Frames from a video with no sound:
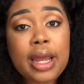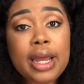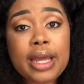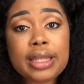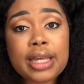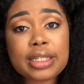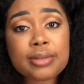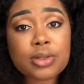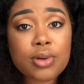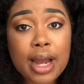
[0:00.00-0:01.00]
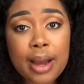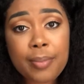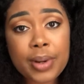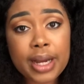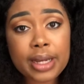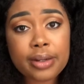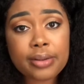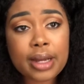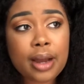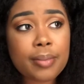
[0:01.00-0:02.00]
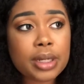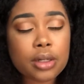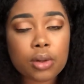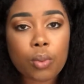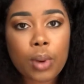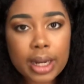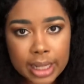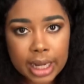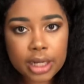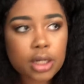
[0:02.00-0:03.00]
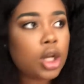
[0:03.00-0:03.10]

Hit that subscribe button. I mean, why not?